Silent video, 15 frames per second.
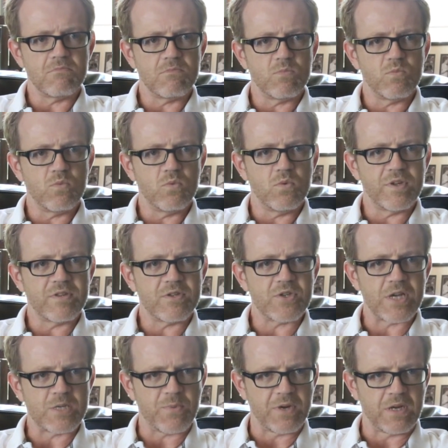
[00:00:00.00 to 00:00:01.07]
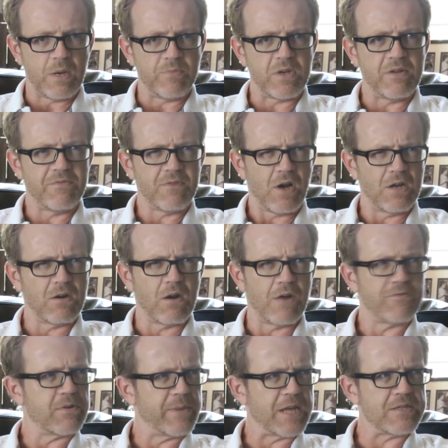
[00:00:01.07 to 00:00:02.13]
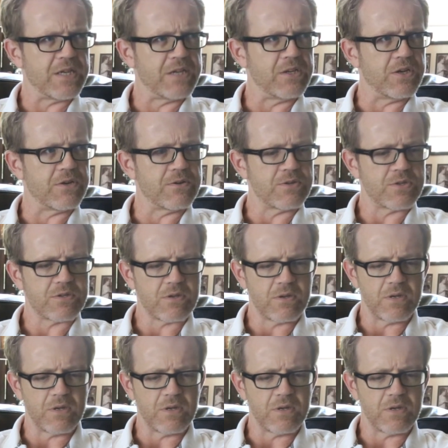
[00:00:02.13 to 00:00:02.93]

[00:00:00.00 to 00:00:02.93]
with the Shakespeare Company on and off for about 10 years.